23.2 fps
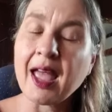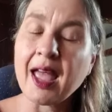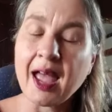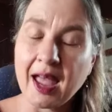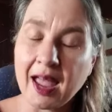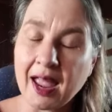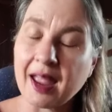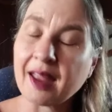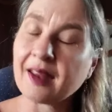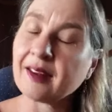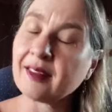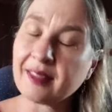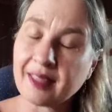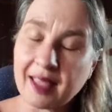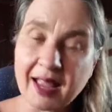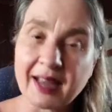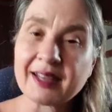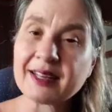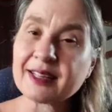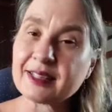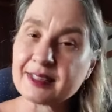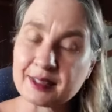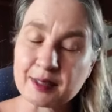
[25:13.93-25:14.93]
And
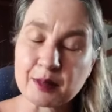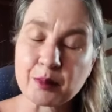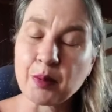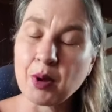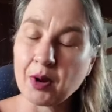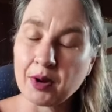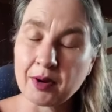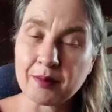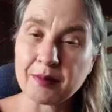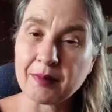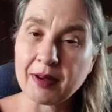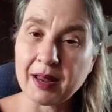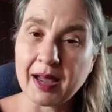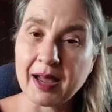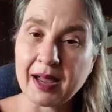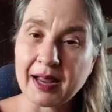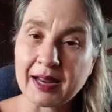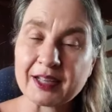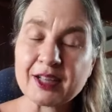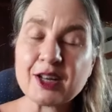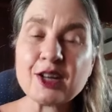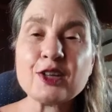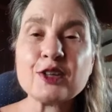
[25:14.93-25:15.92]
that is the bottom
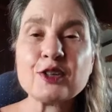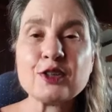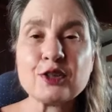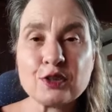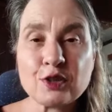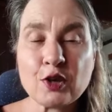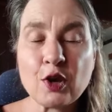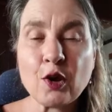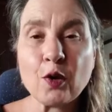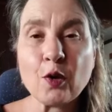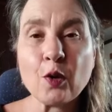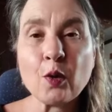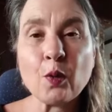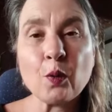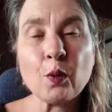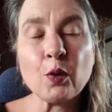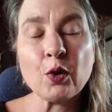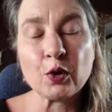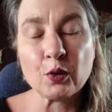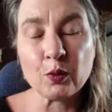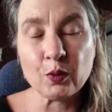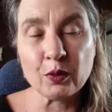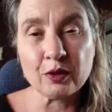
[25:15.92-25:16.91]
line. So
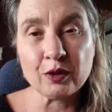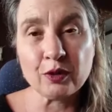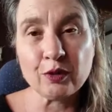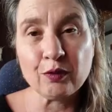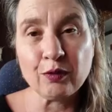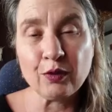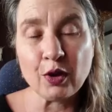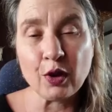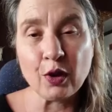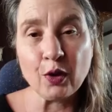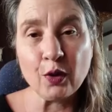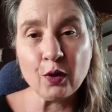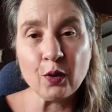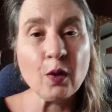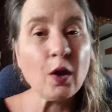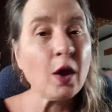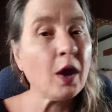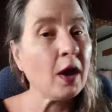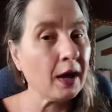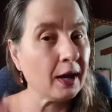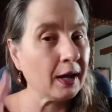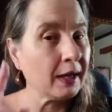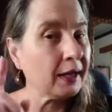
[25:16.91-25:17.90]
work with the flow.
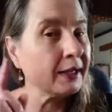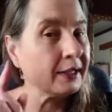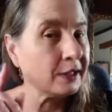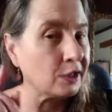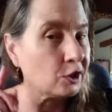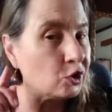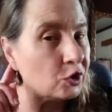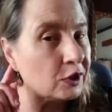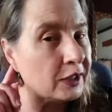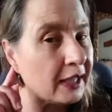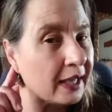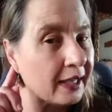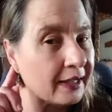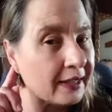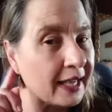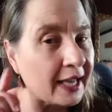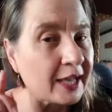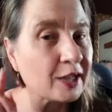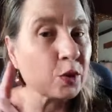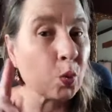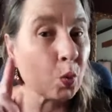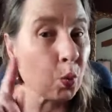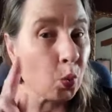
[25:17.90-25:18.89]
Did you hear
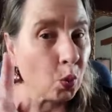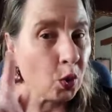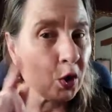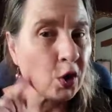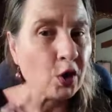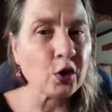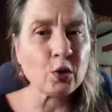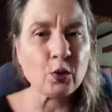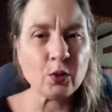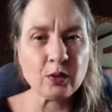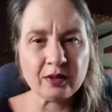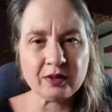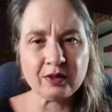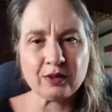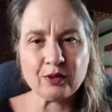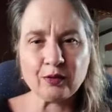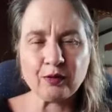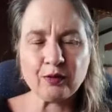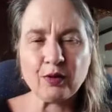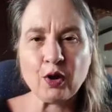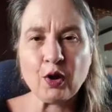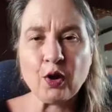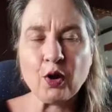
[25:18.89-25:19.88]
that? Work with the
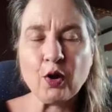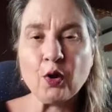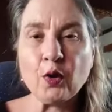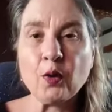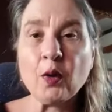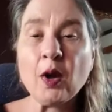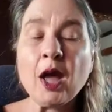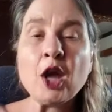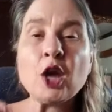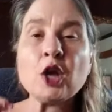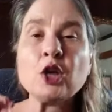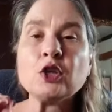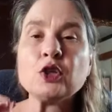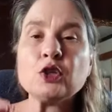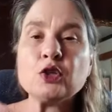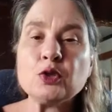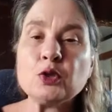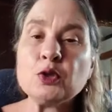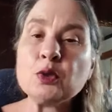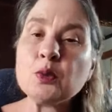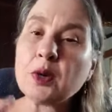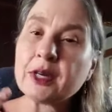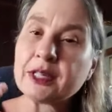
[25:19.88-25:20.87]
flow.
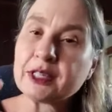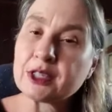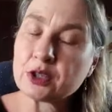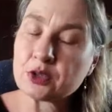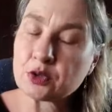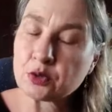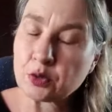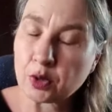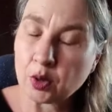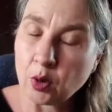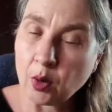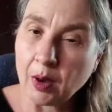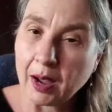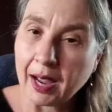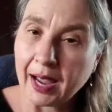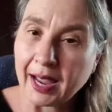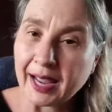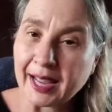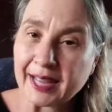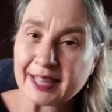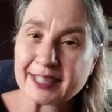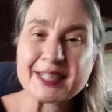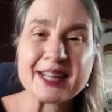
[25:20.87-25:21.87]
Do what is
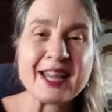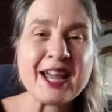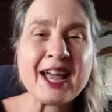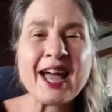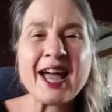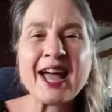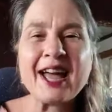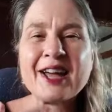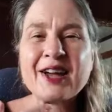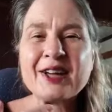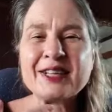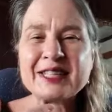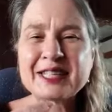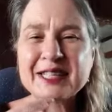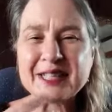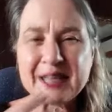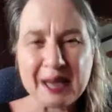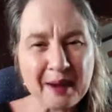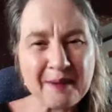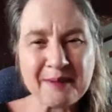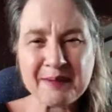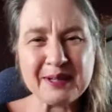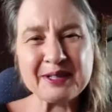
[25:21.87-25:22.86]
required.
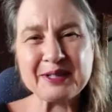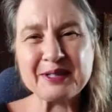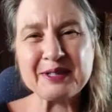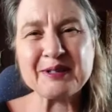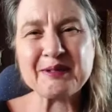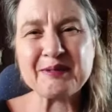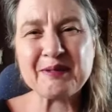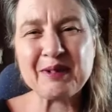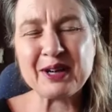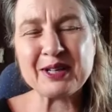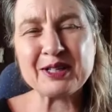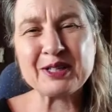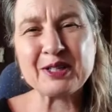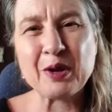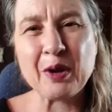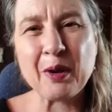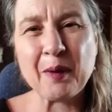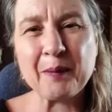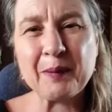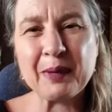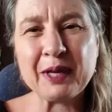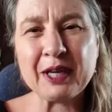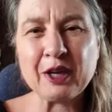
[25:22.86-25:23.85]
Step into what you
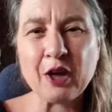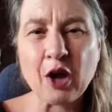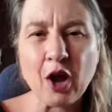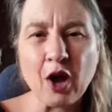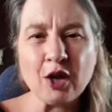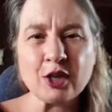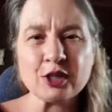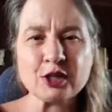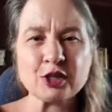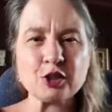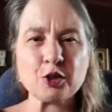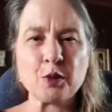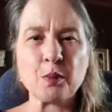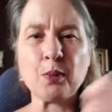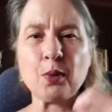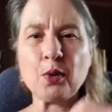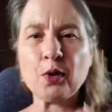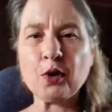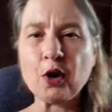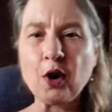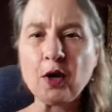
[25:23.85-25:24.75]
are being asked. Put